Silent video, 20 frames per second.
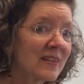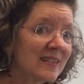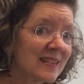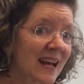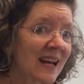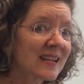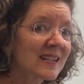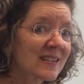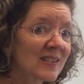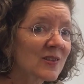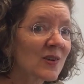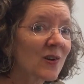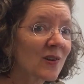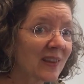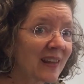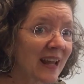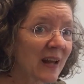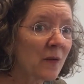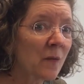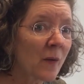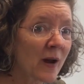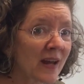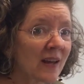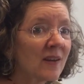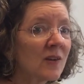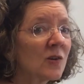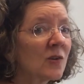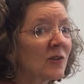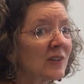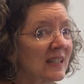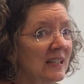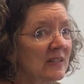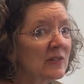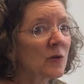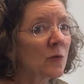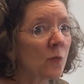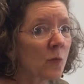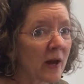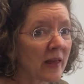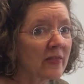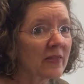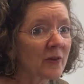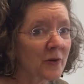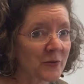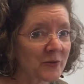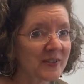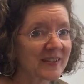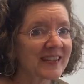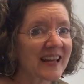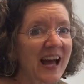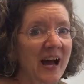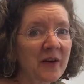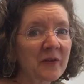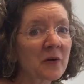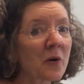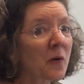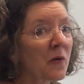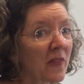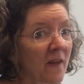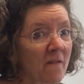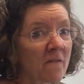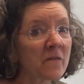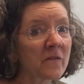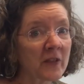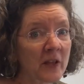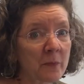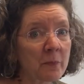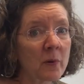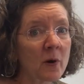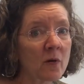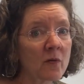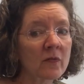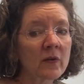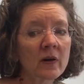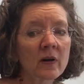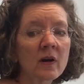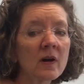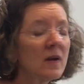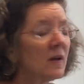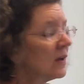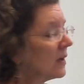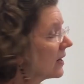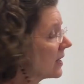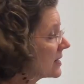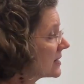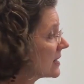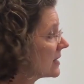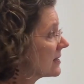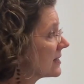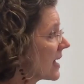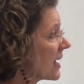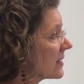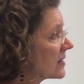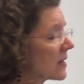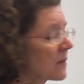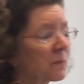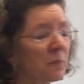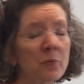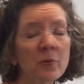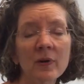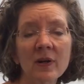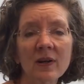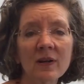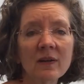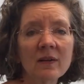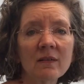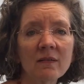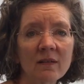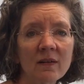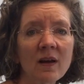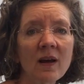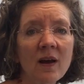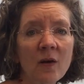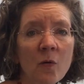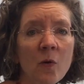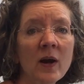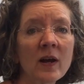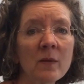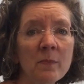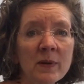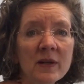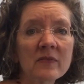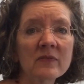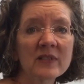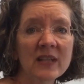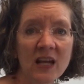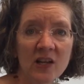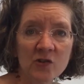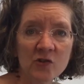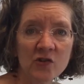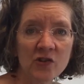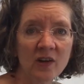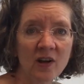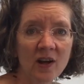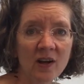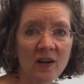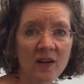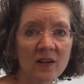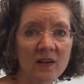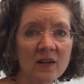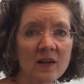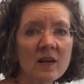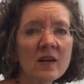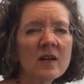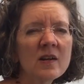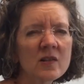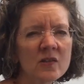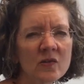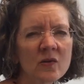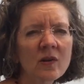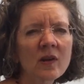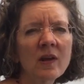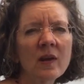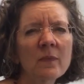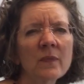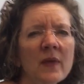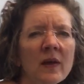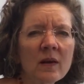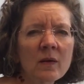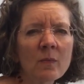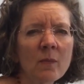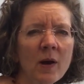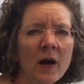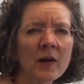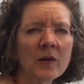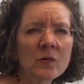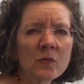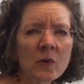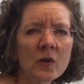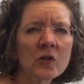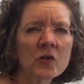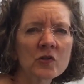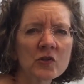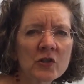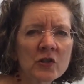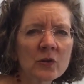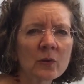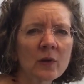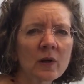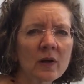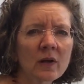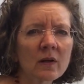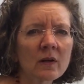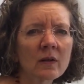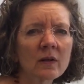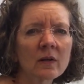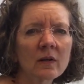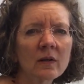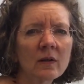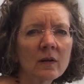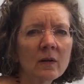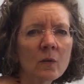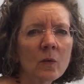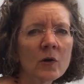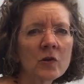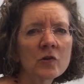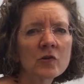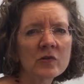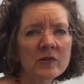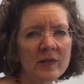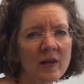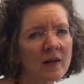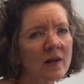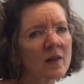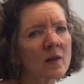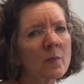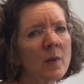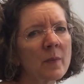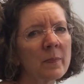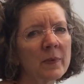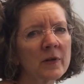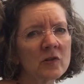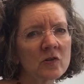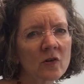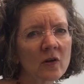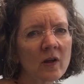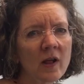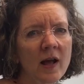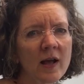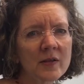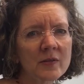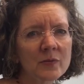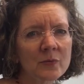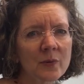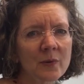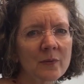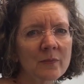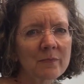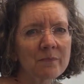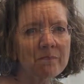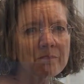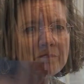the desks are lightweight, you'll need to weight those down or they'll flip over, because this has quite a bit of tension on it. So keep that in mind when you're setting them up in your classroom.